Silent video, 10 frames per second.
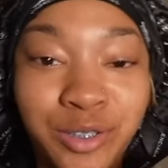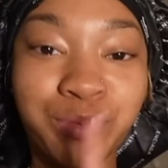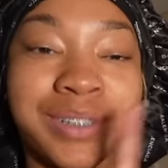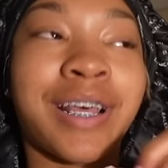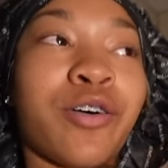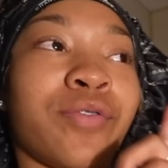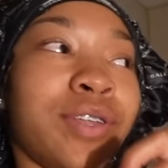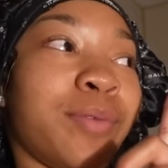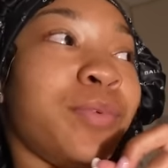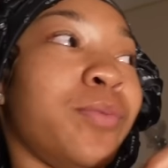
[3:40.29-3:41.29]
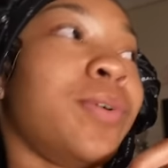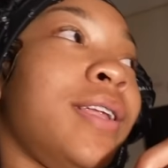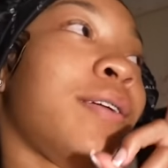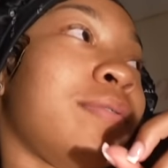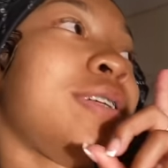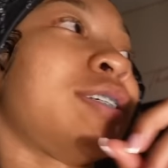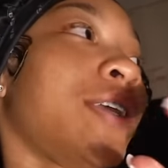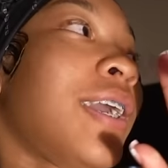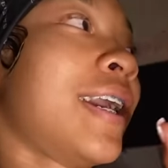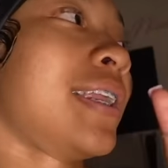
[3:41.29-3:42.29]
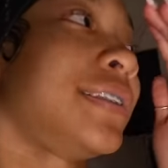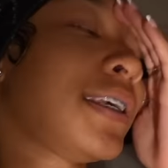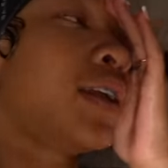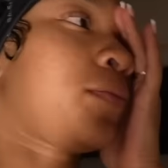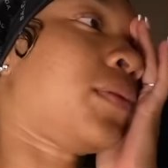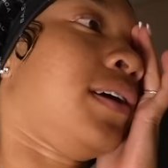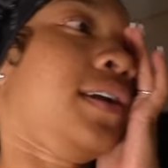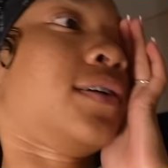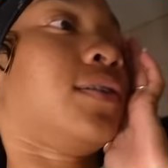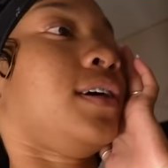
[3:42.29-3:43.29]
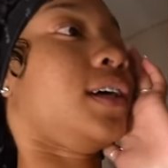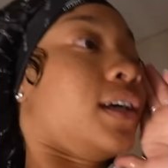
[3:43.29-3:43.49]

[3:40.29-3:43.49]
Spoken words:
It was outfit number one. I'm gonna show y'all, I got it set up right now.